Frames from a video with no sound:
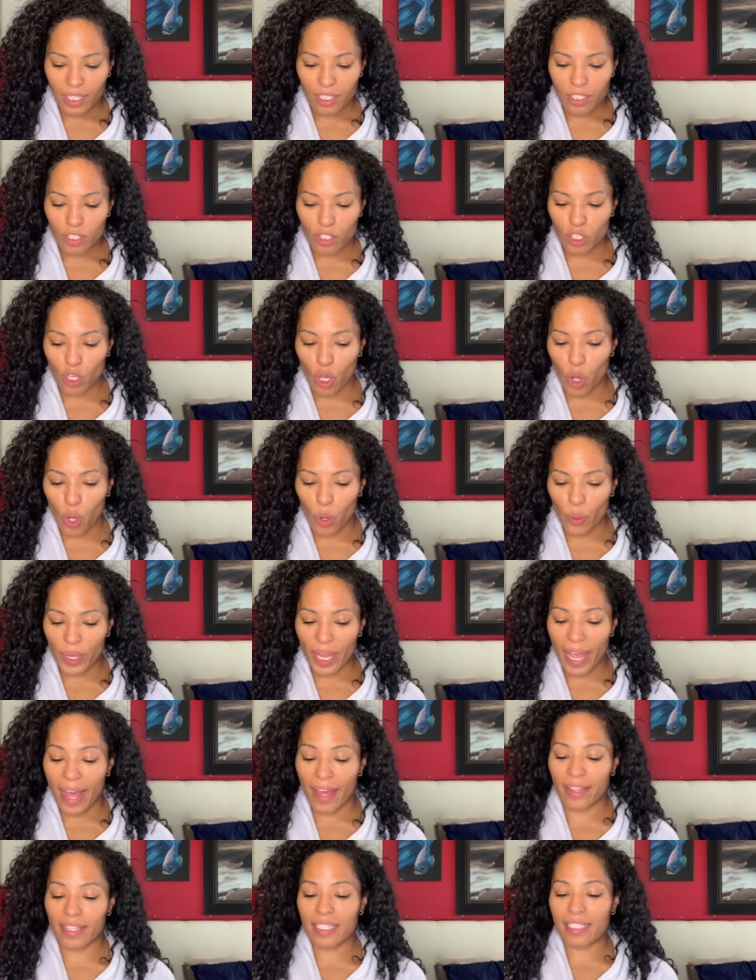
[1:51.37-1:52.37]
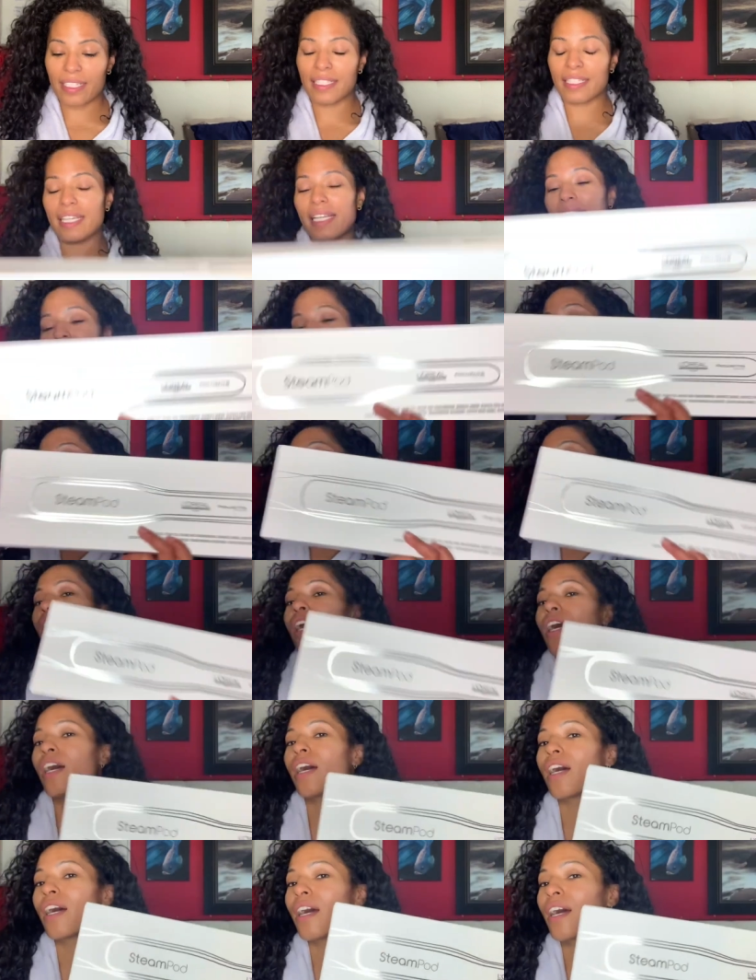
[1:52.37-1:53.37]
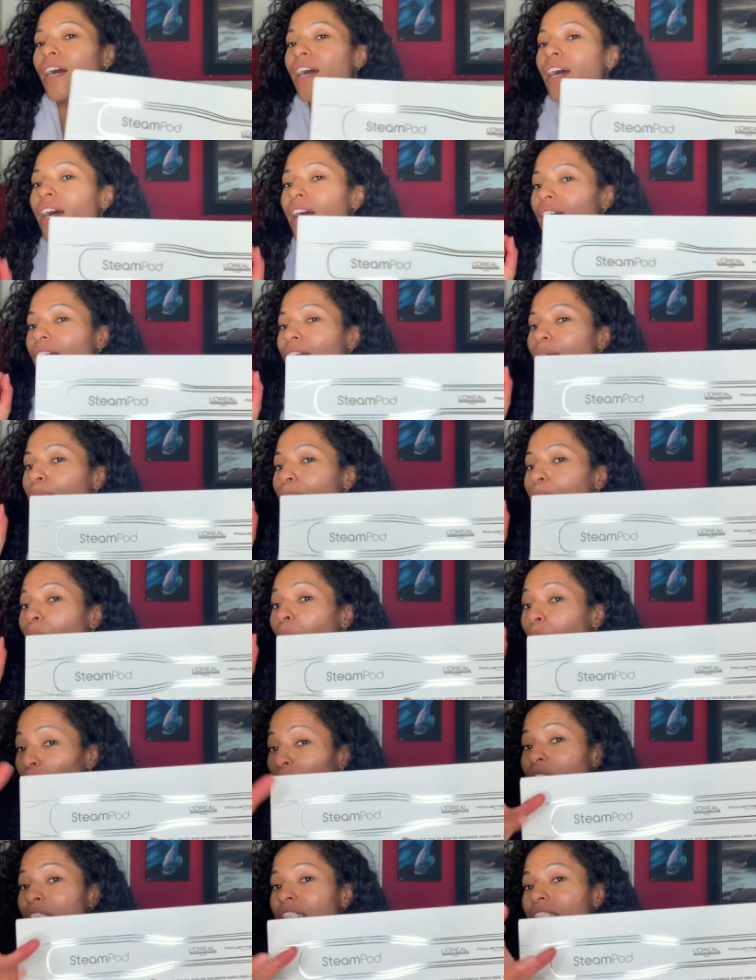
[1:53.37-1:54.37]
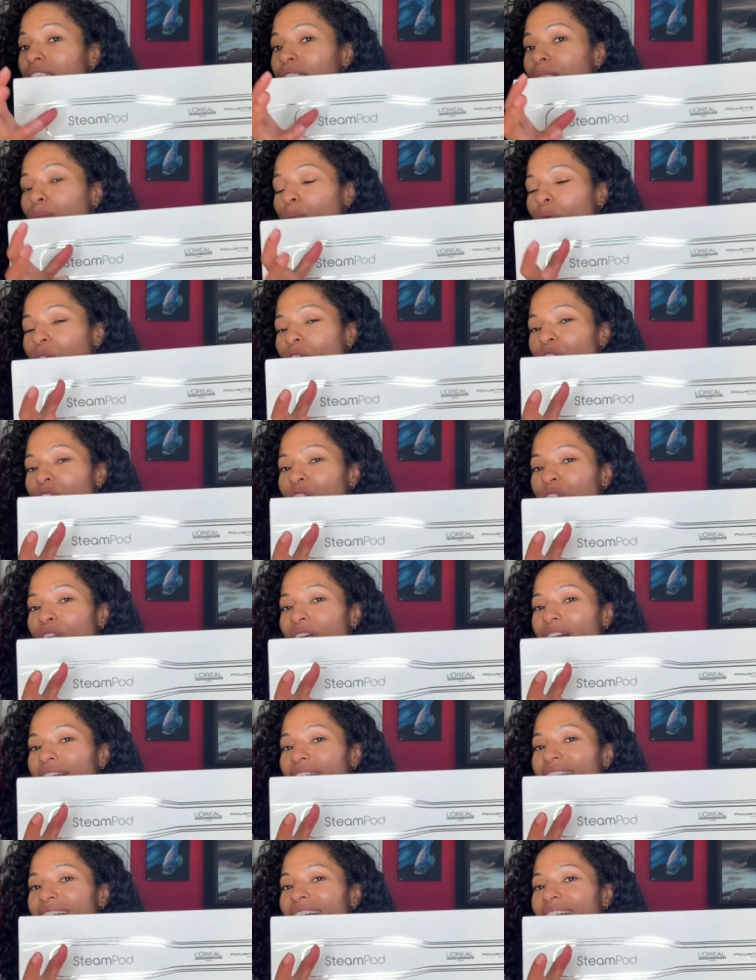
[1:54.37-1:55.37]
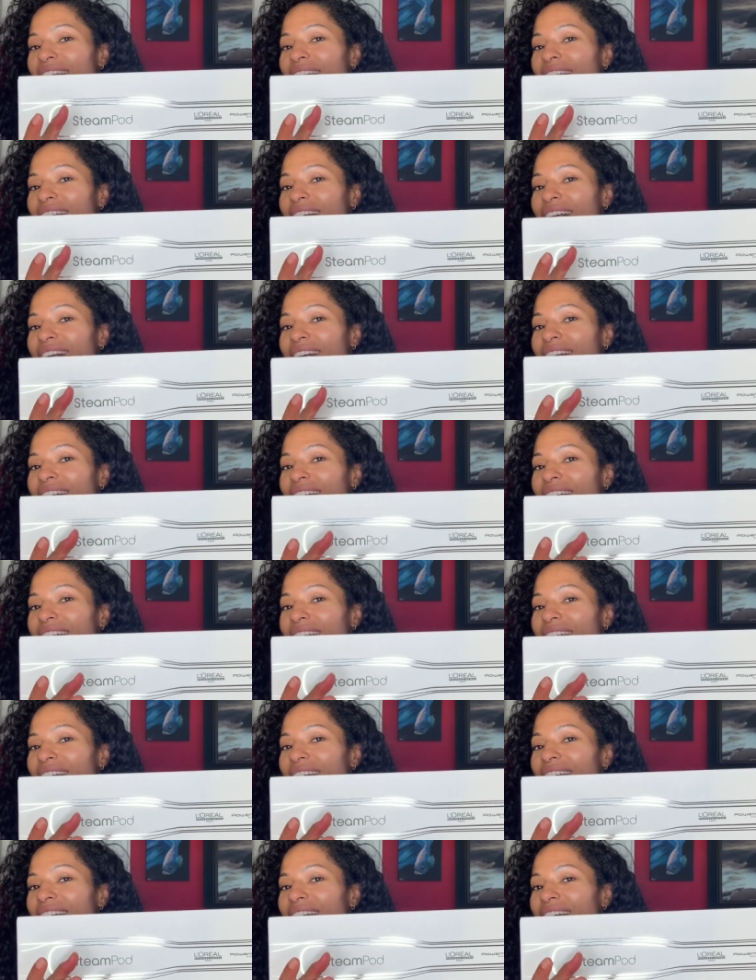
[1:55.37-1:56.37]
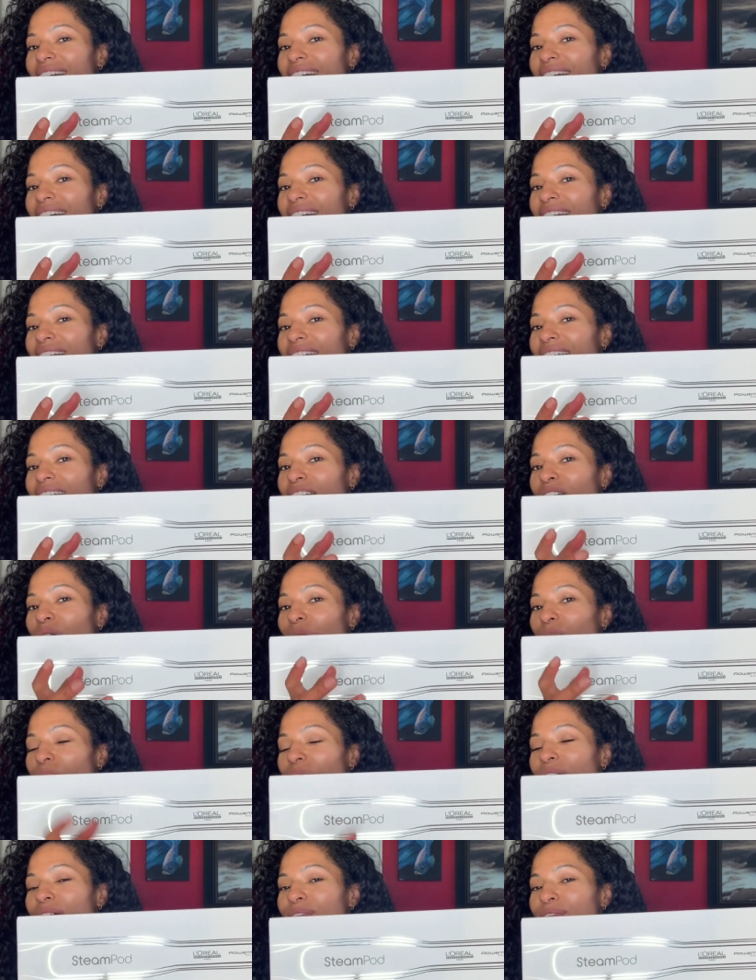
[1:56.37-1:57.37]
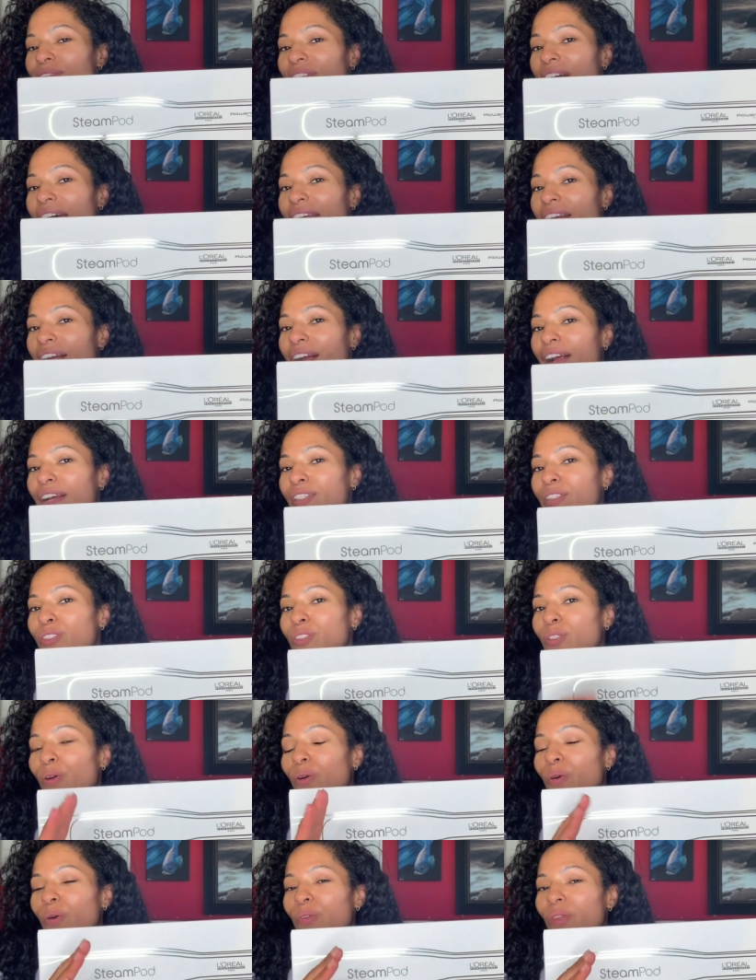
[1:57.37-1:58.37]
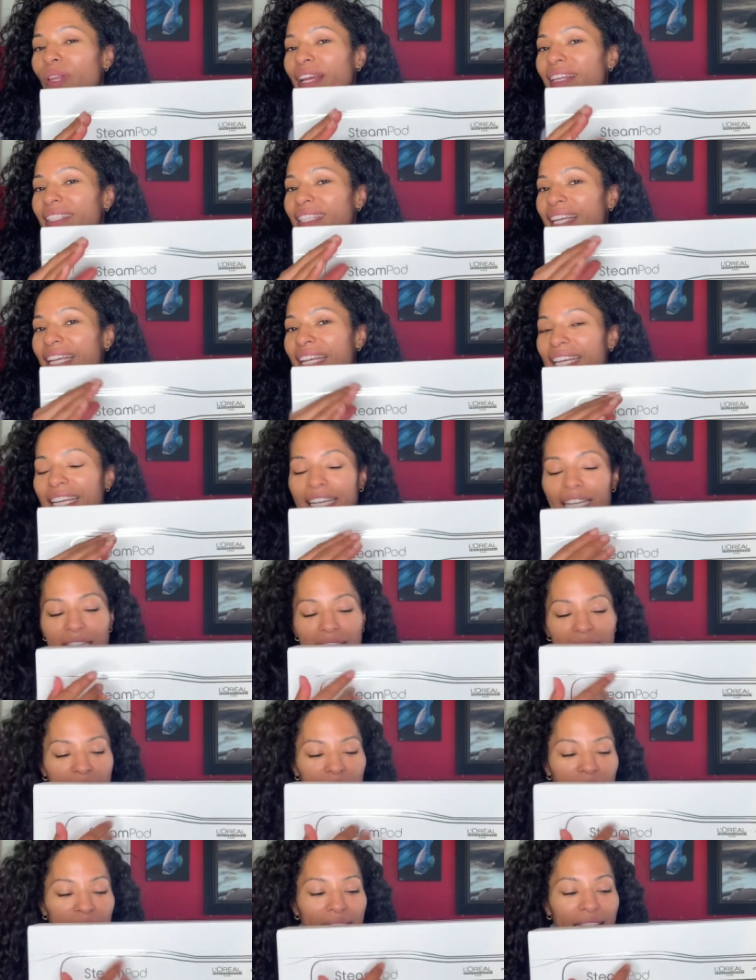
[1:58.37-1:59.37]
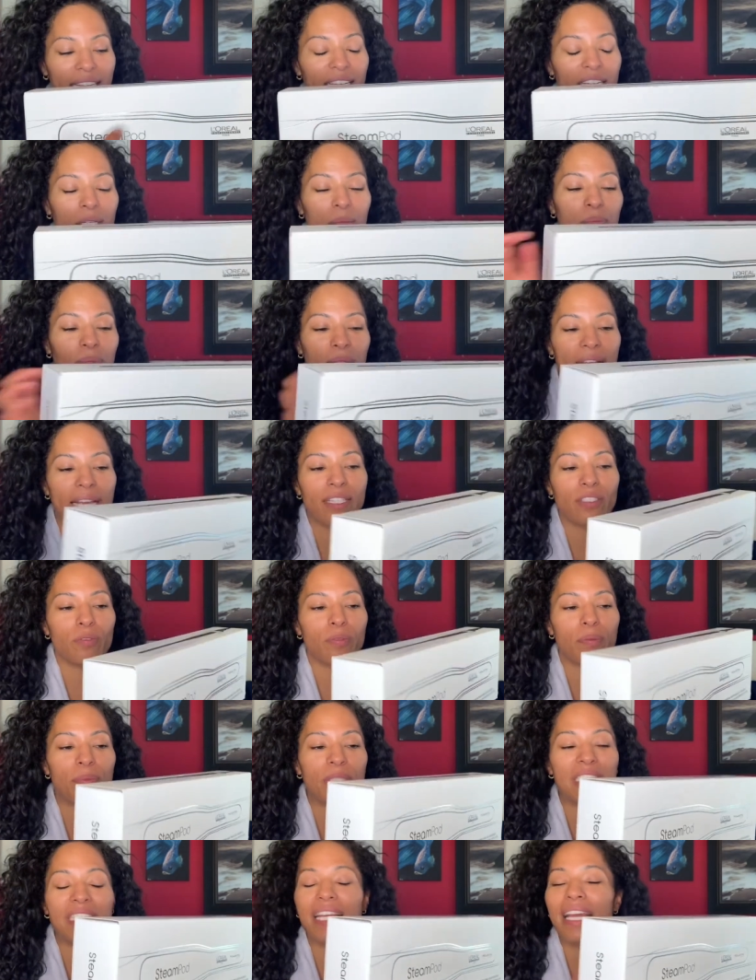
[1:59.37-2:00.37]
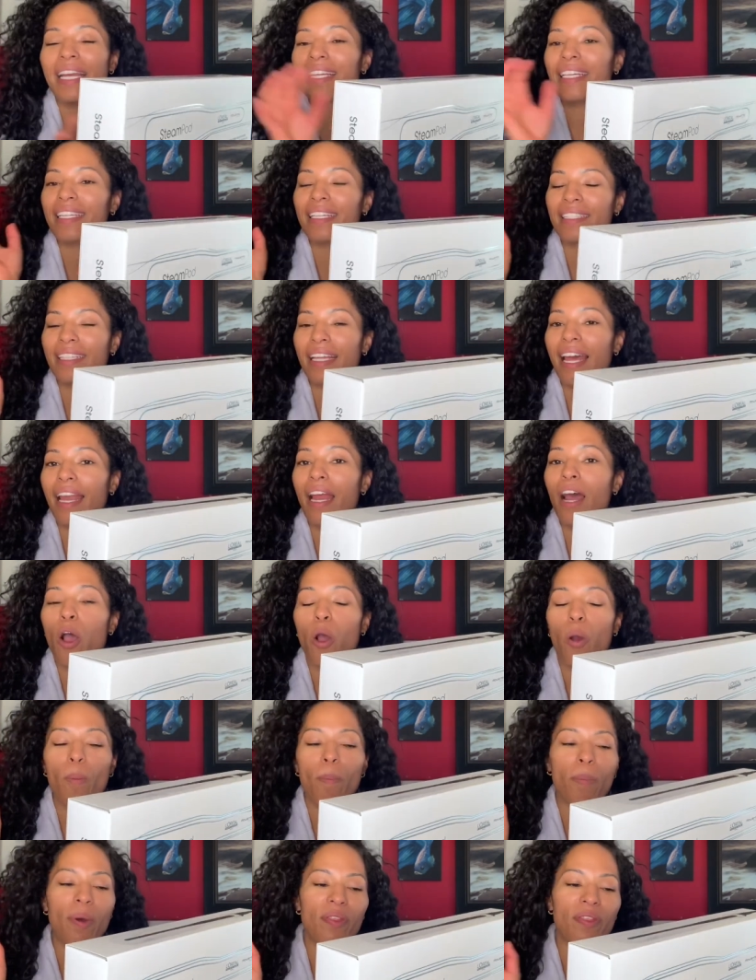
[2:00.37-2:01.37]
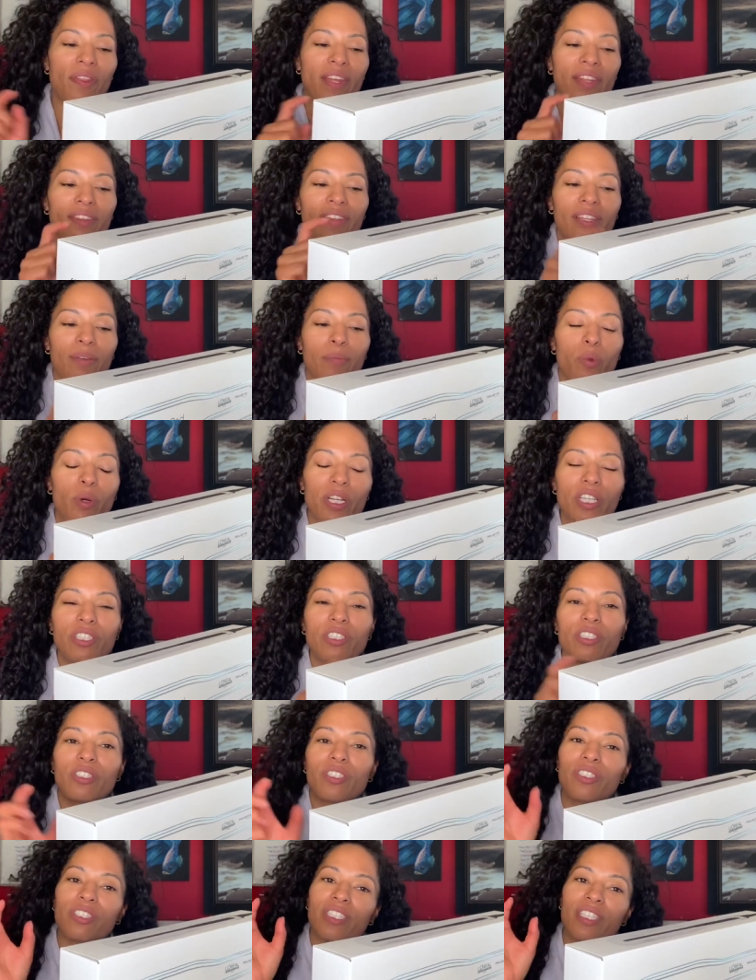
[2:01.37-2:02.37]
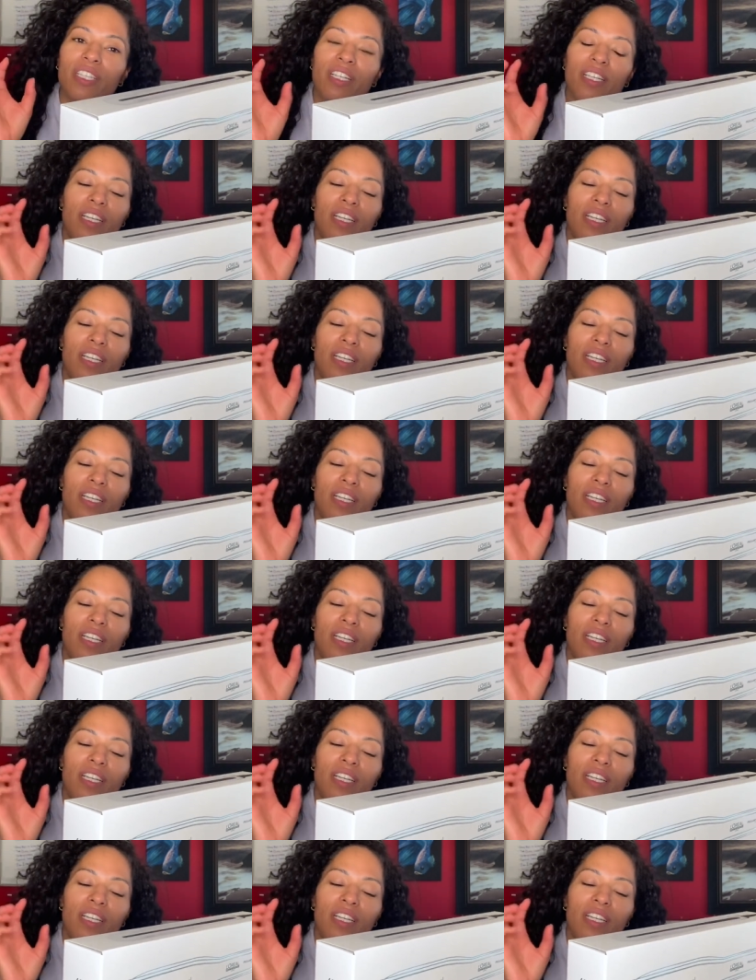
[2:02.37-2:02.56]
so yeah, this thing puts the moisture in uh, while flat iron. So like the heat, the heated place would be taking that out, but then the moisture's,